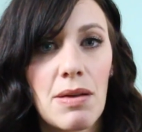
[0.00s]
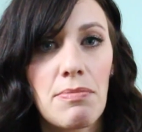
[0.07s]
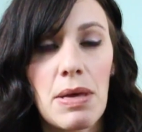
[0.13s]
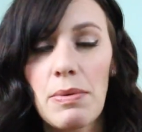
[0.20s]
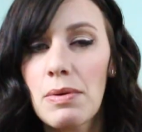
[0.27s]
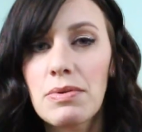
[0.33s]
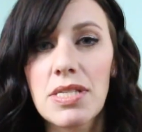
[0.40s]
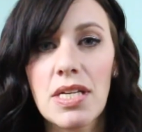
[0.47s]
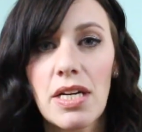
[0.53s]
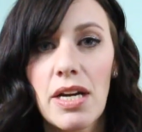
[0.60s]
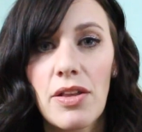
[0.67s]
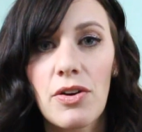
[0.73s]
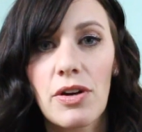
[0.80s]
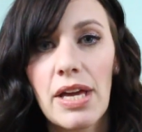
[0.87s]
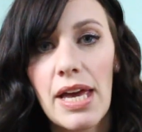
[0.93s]
Maybe it was in
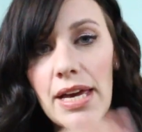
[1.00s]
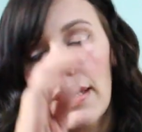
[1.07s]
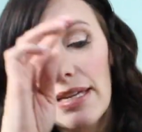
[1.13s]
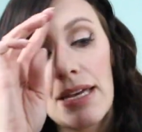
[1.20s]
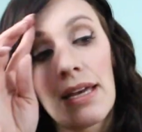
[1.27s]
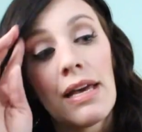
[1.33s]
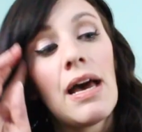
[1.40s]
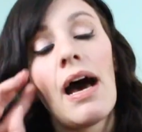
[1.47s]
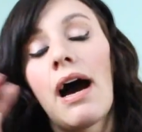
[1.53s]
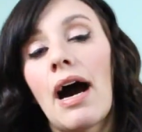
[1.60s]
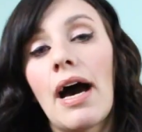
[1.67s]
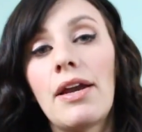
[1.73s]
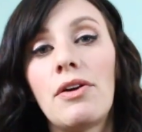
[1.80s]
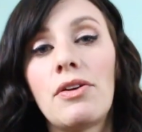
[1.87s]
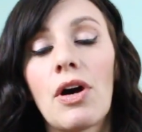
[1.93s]
another kit.
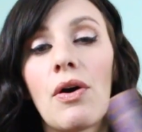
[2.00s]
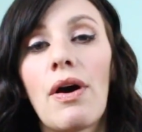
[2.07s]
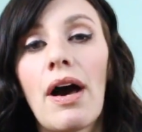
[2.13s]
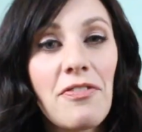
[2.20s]
I don't know.